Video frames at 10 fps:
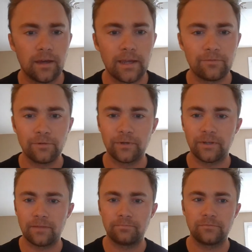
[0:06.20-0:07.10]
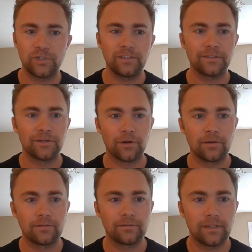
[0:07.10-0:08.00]
Hi everyone, I'm Jake
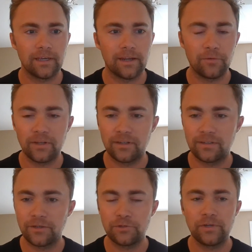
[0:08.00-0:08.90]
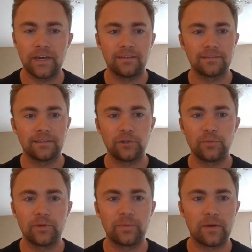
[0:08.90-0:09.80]
Denhart, and I wanted to tell you guys a little
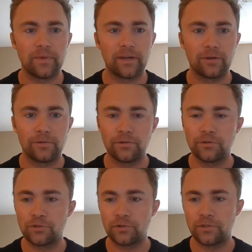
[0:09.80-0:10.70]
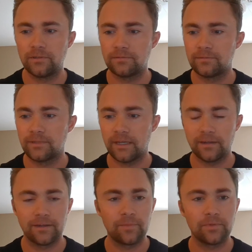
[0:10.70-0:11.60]
bit about my career journey and
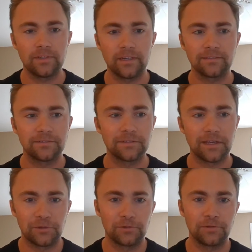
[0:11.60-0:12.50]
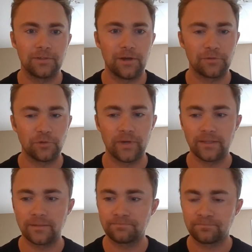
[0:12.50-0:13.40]
a couple lessons I learned along the way.